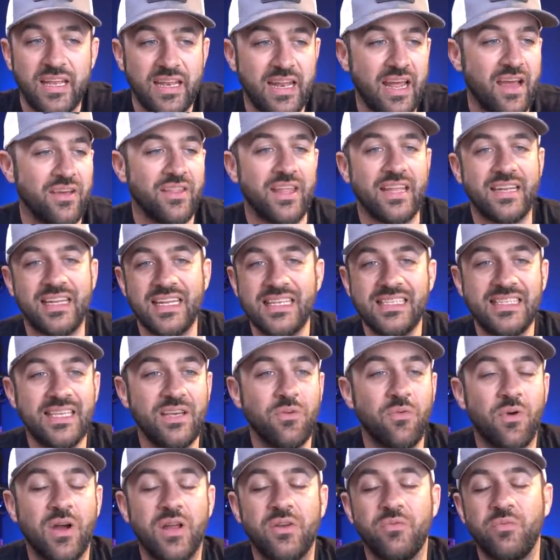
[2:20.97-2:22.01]
Now that
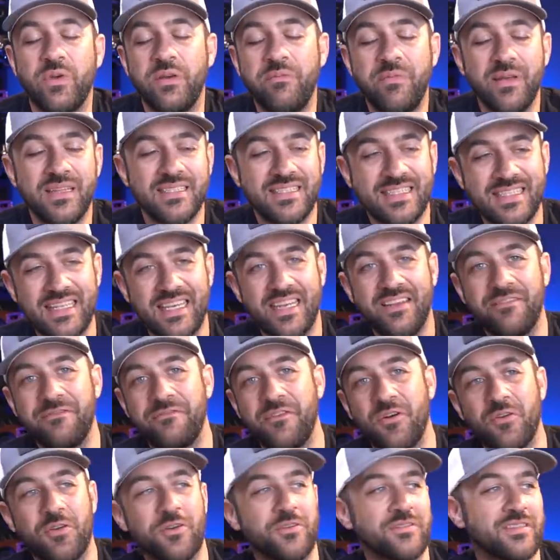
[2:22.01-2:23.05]
DC-1, we've been seeing
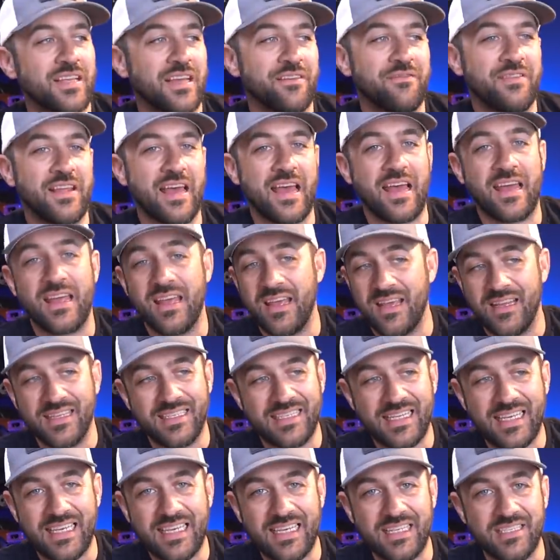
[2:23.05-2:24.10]
photos of that
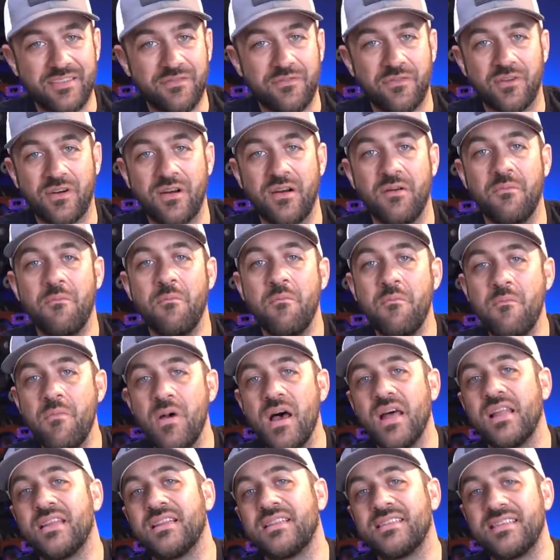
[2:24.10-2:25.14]
teased for
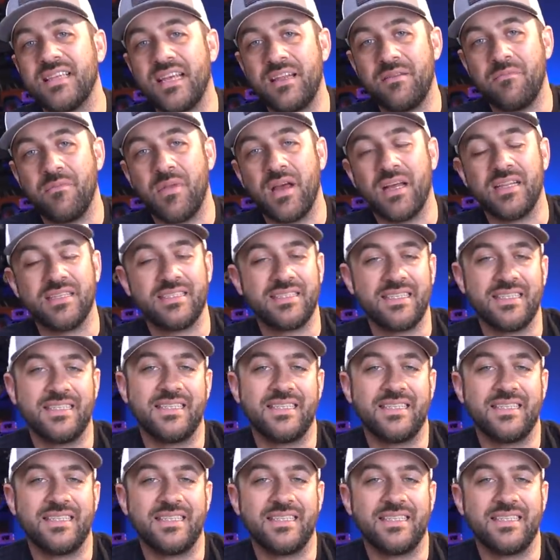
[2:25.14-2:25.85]
months and months.